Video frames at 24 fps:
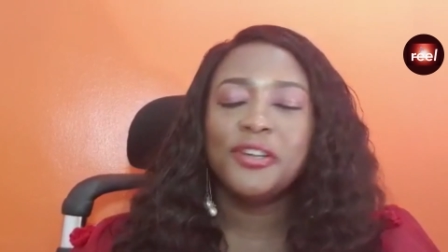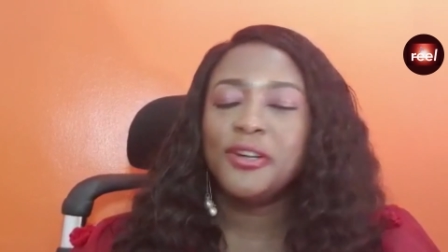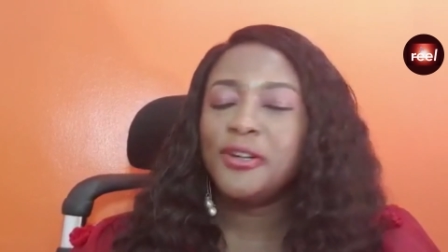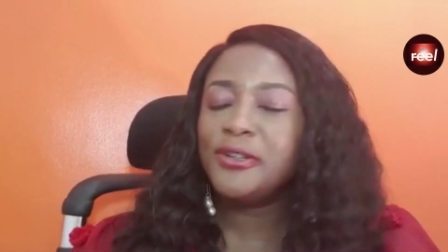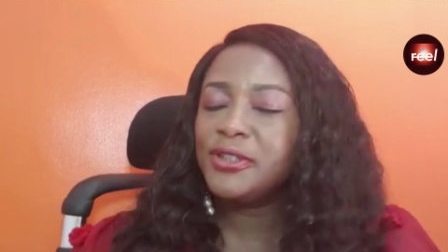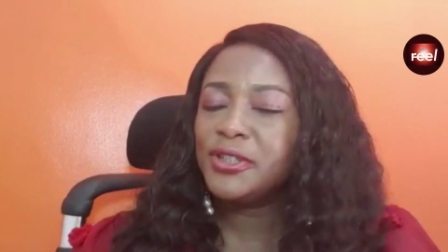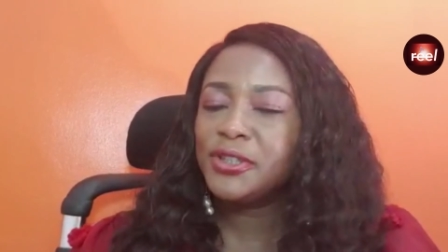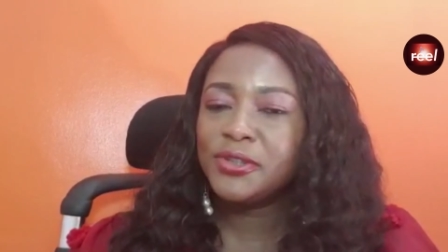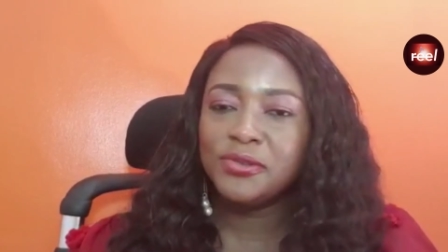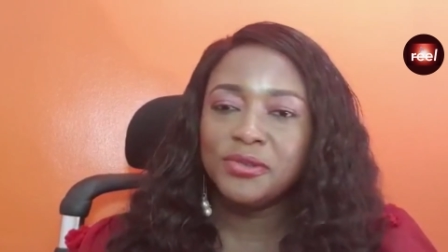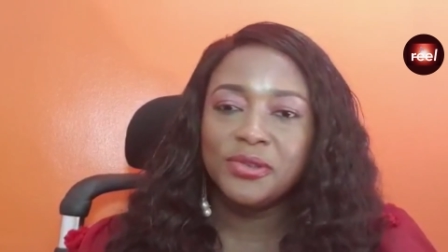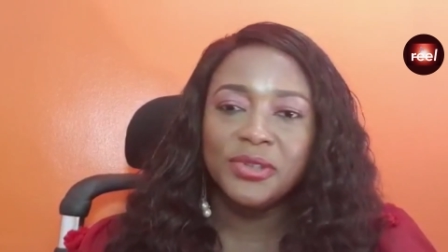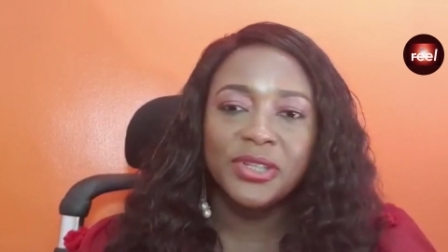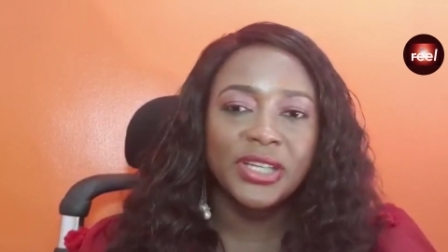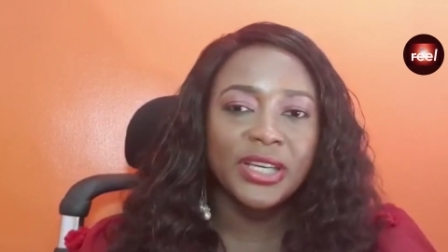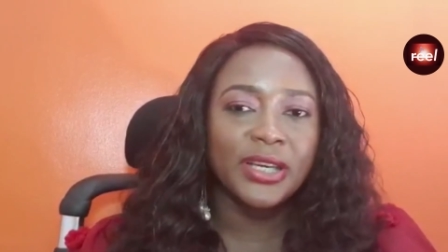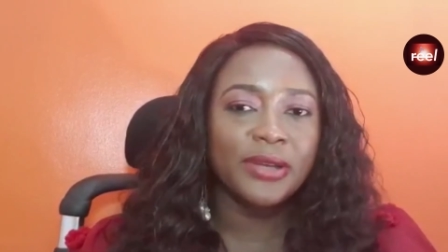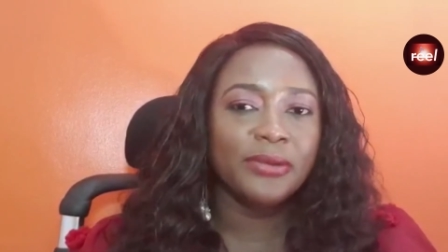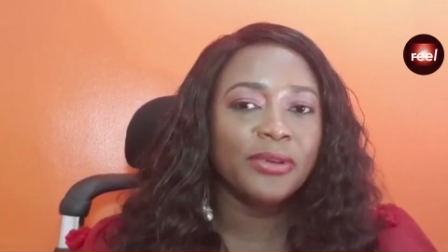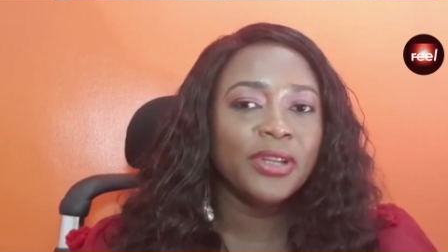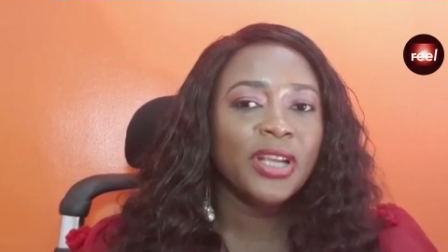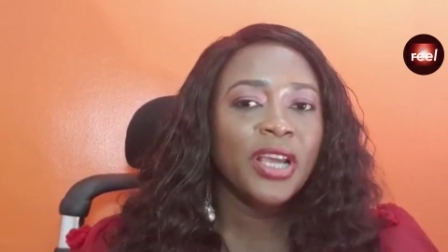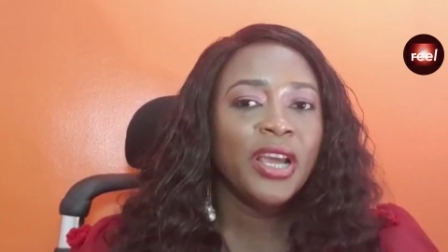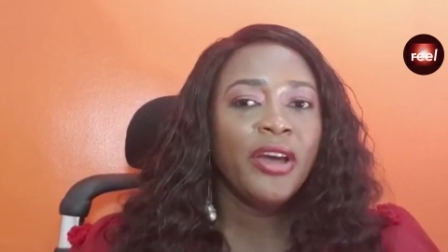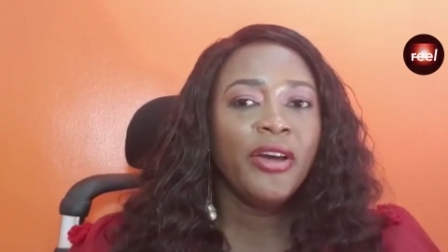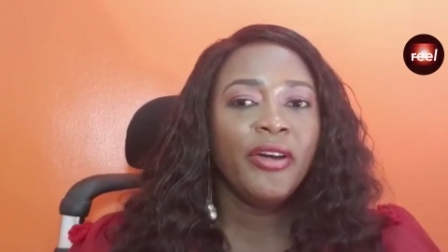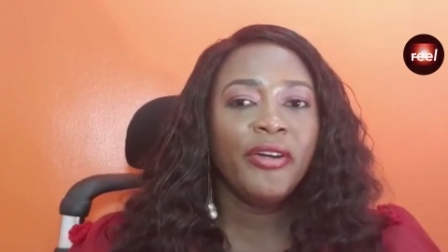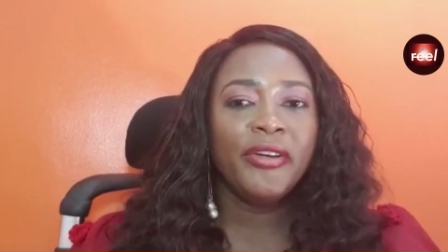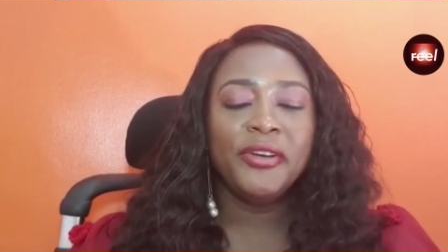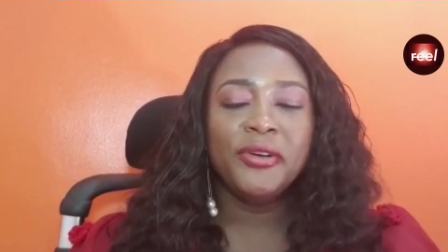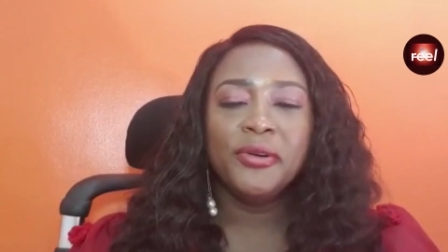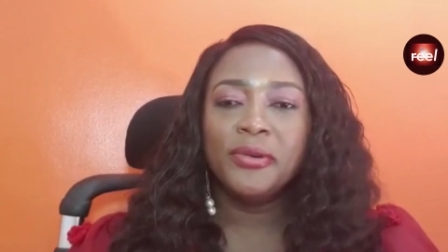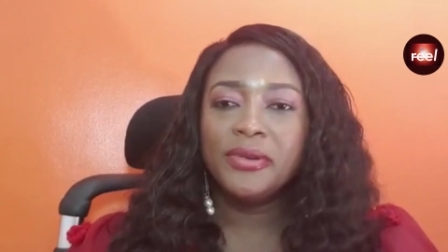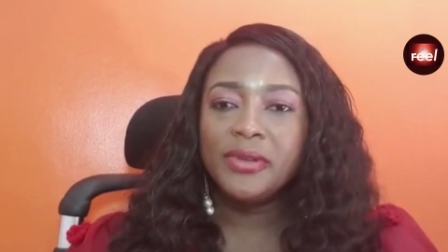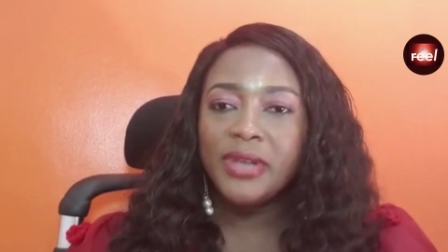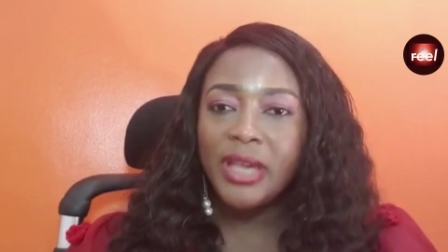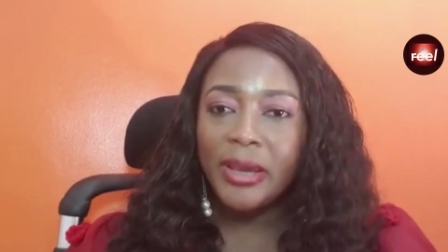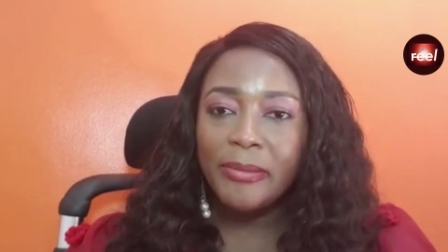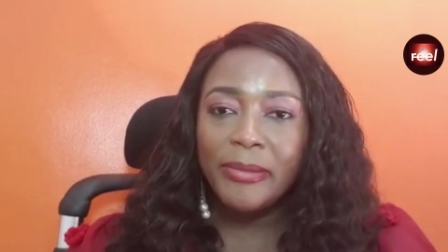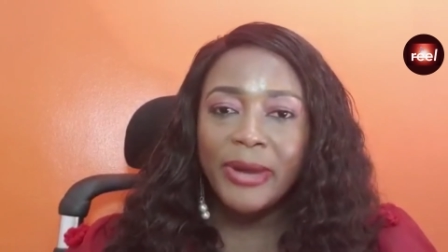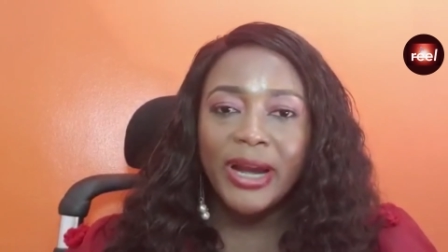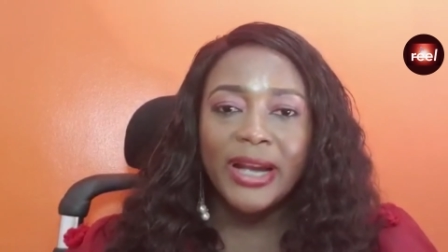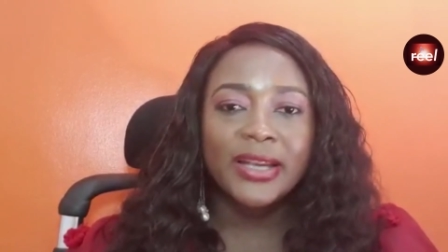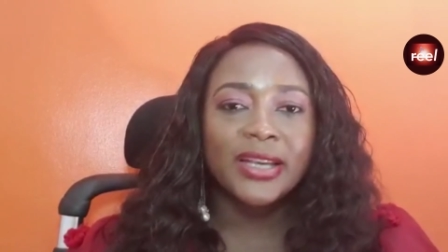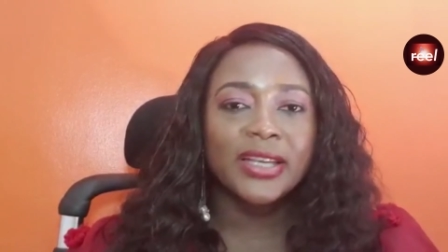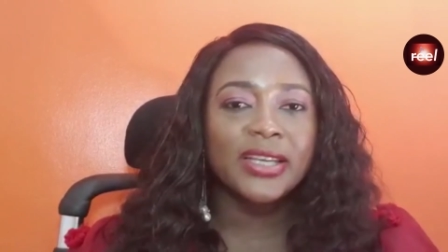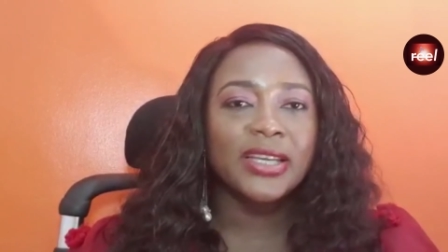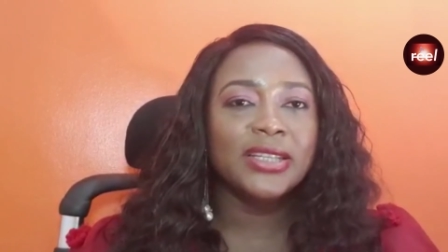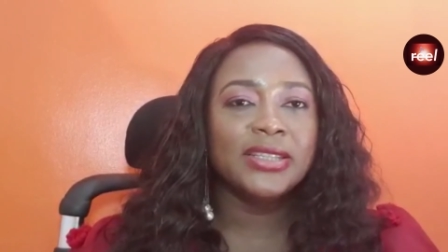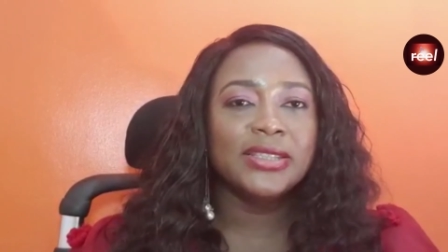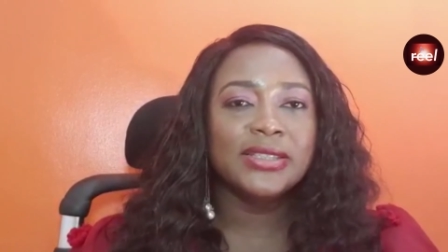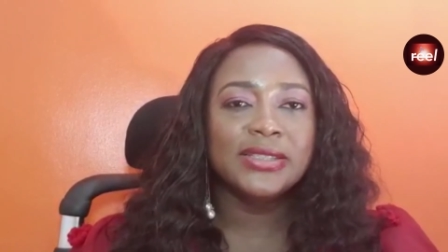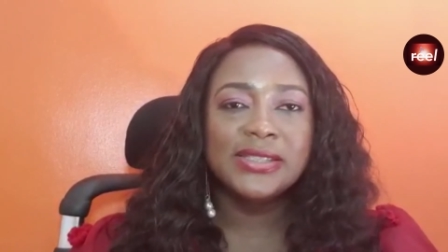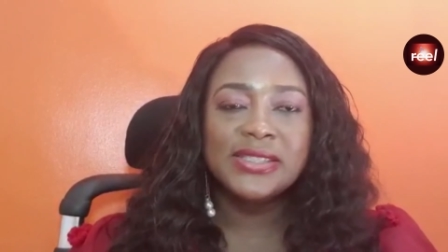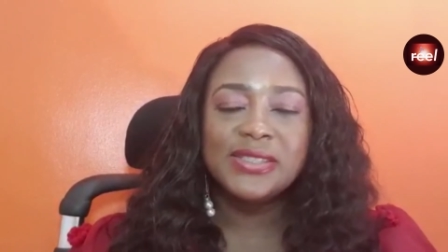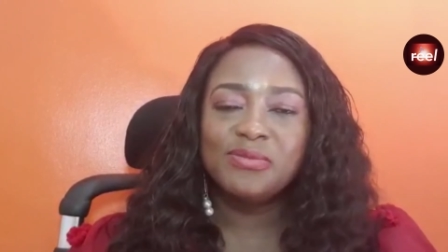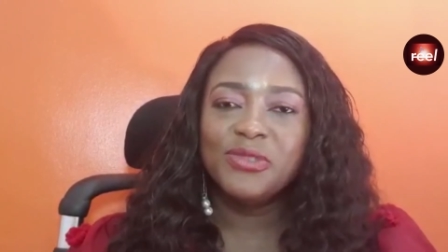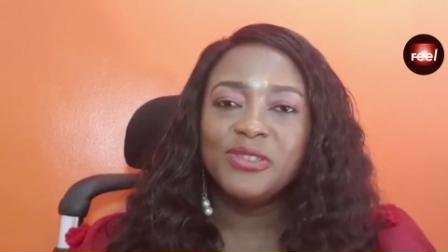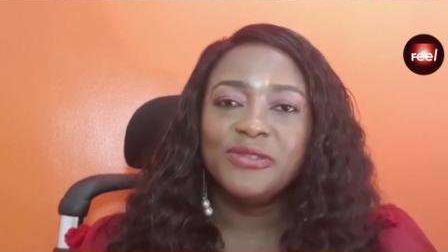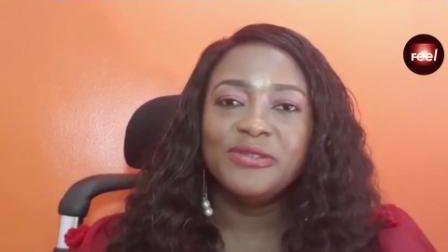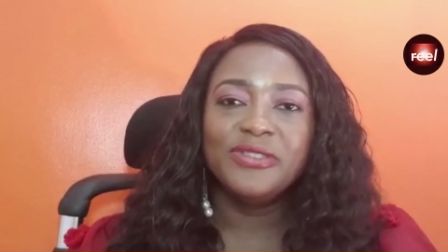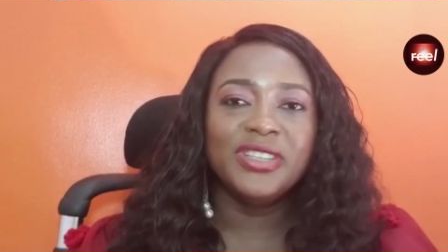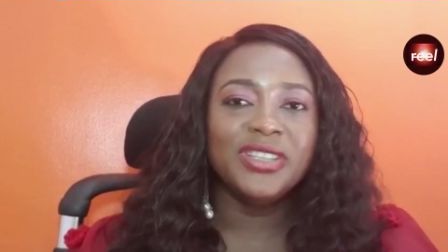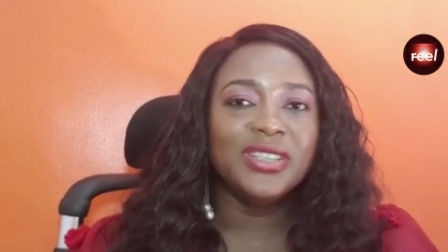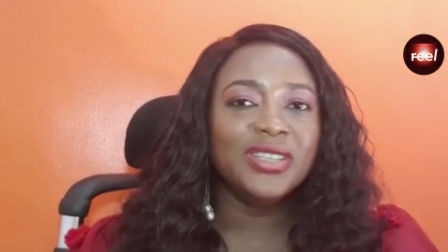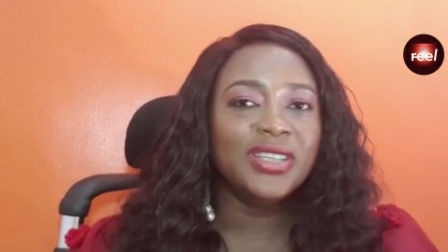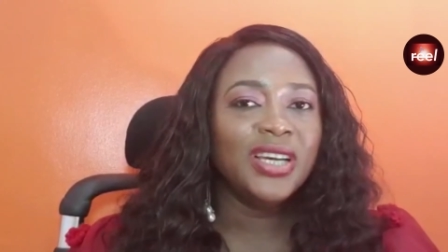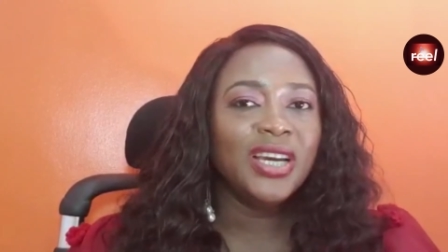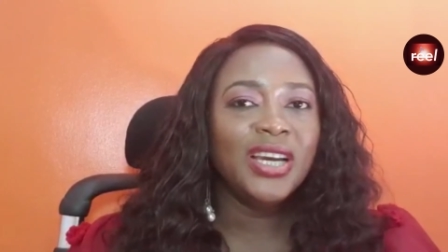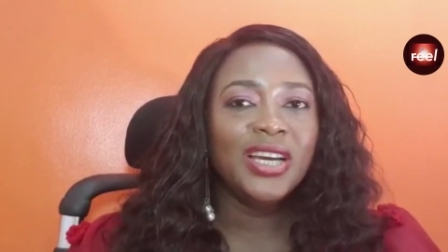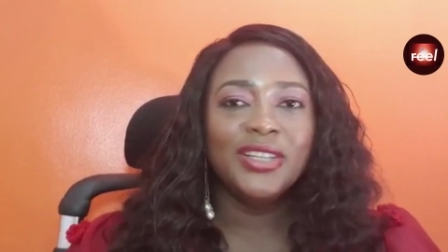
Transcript: all the crew again, you know, came back again in this movie.